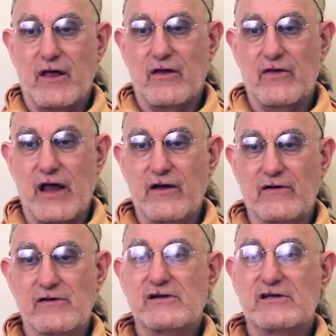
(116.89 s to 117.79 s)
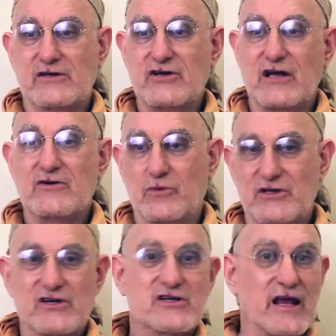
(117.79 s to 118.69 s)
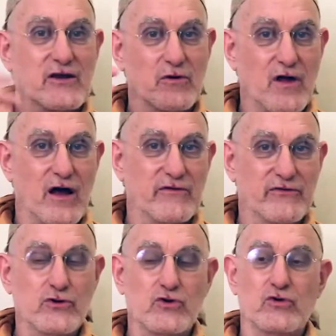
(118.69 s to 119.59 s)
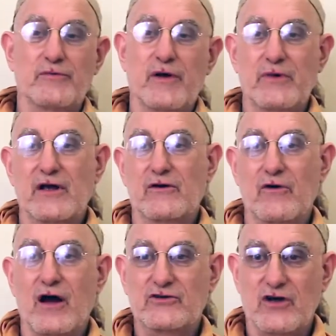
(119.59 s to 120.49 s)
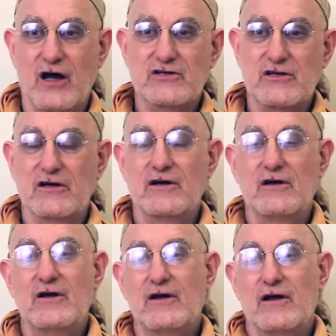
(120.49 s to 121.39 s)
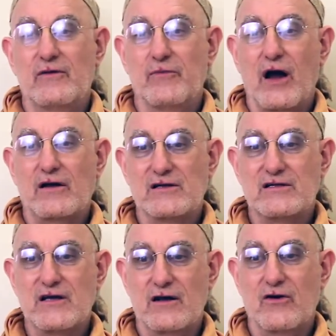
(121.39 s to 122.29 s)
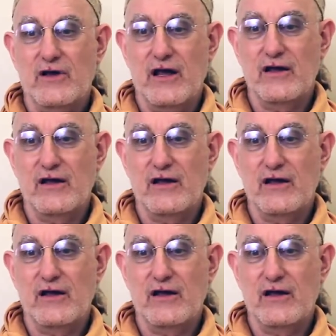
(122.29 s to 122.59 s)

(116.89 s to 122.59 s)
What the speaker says: they had suggested, we'll just take you a lot of food, but being a Rakshasa, Baka said, okay,